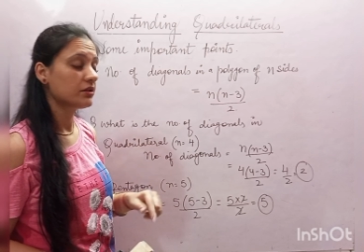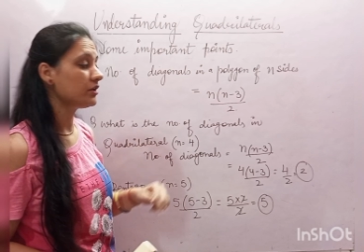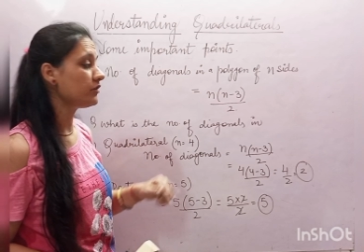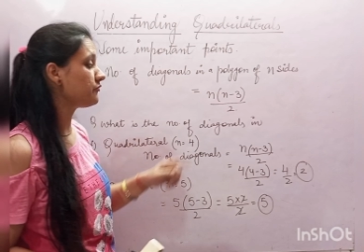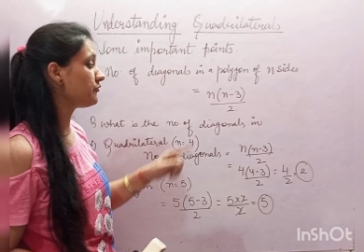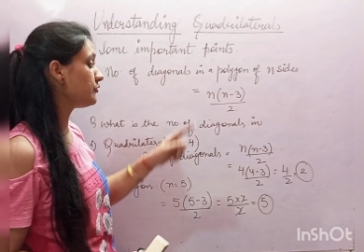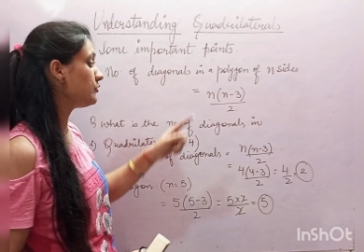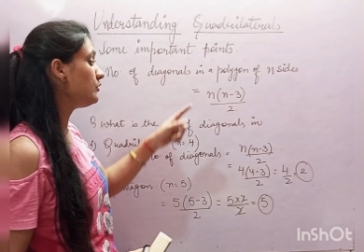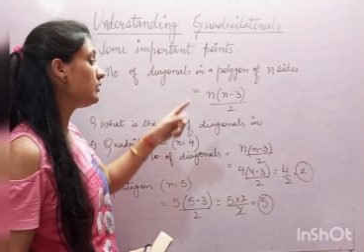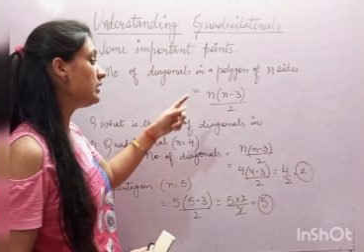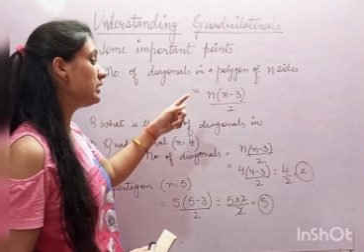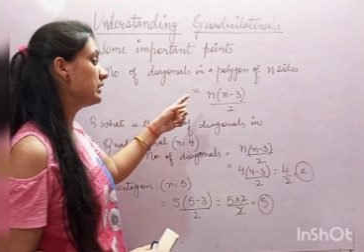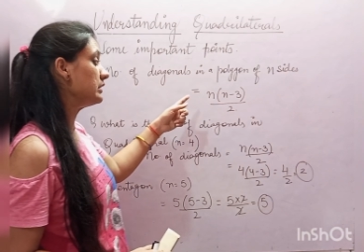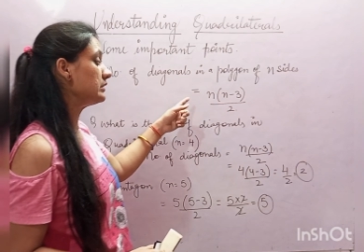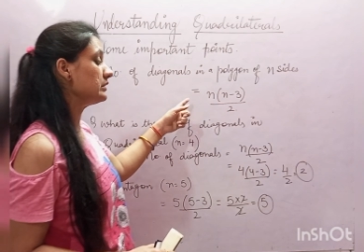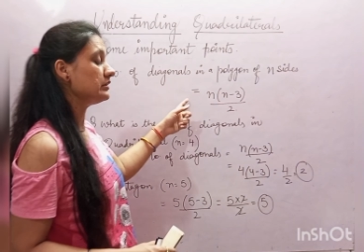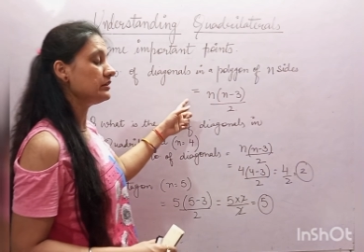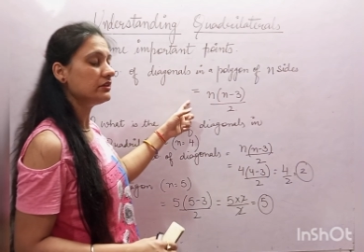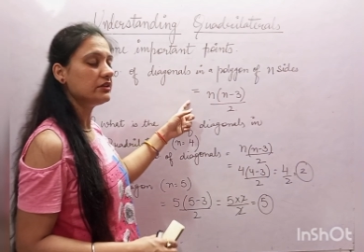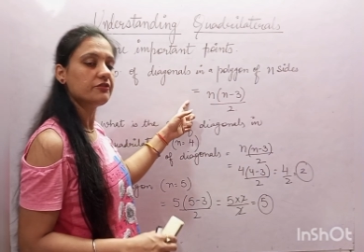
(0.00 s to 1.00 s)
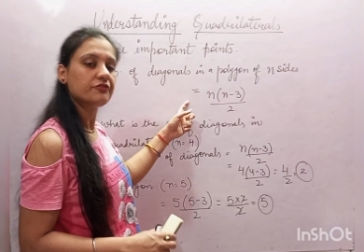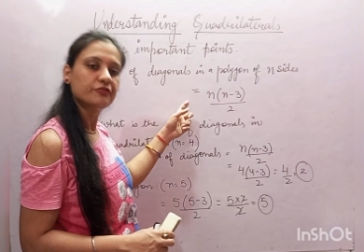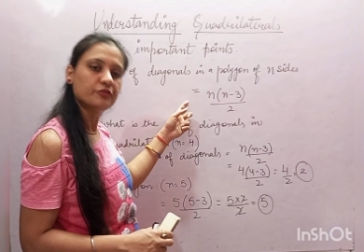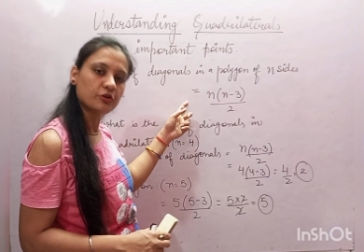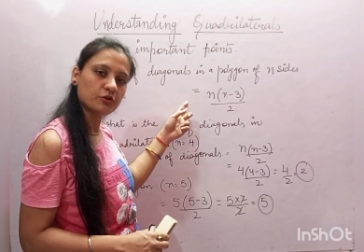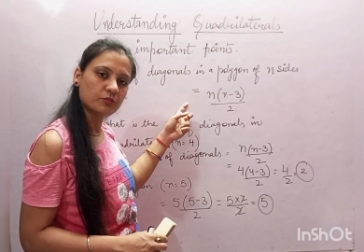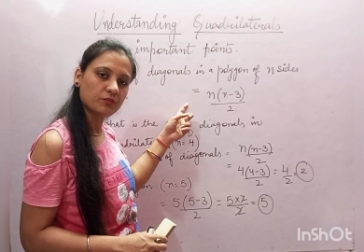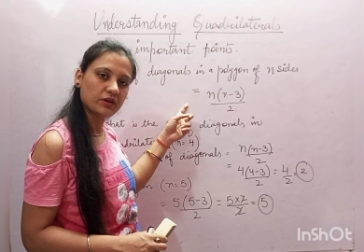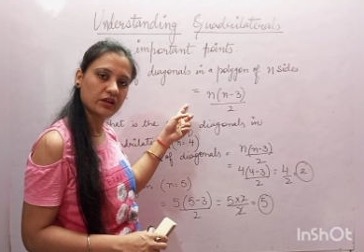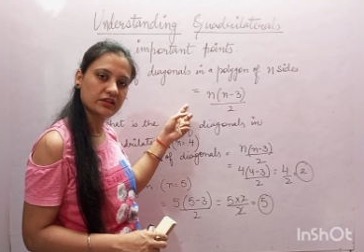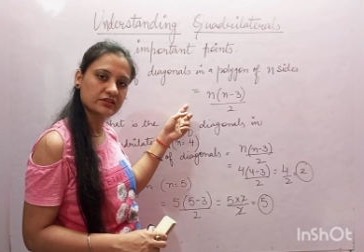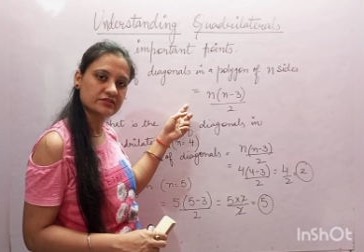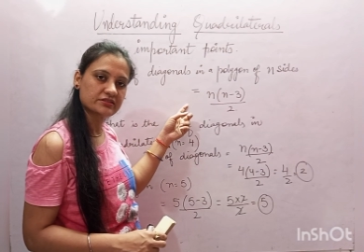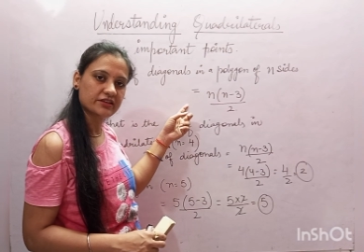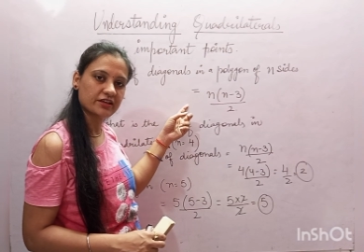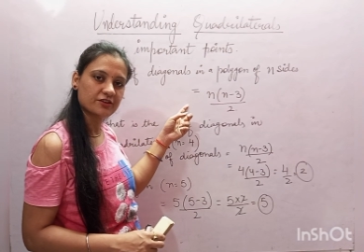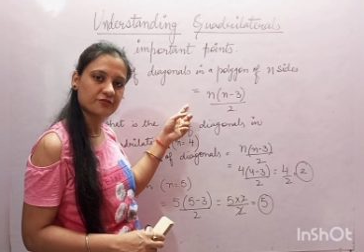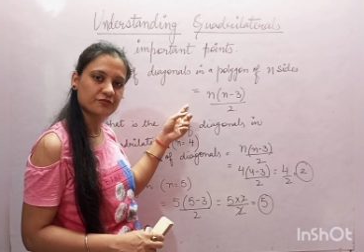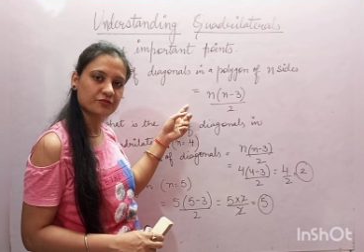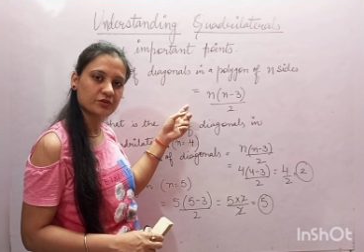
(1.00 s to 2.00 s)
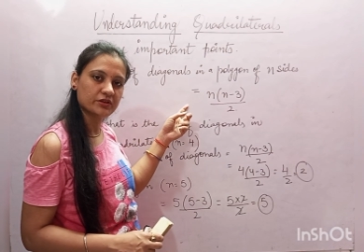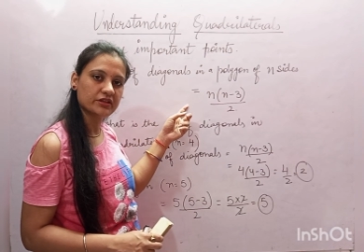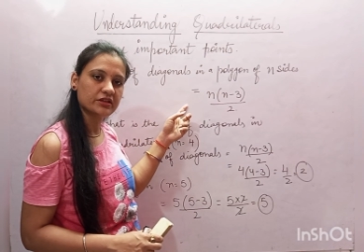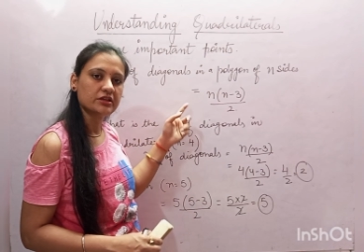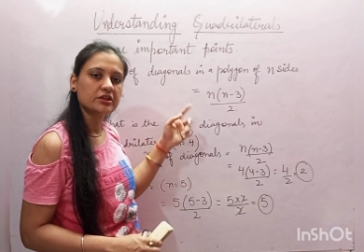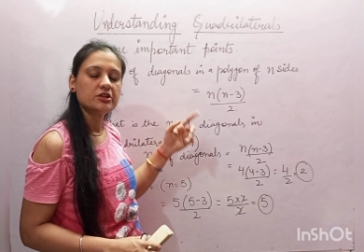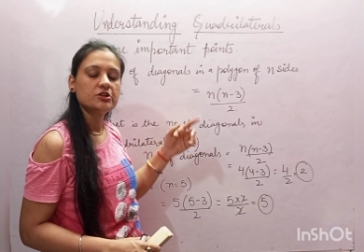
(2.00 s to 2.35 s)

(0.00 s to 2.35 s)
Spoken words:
if you learn the formulas carefully.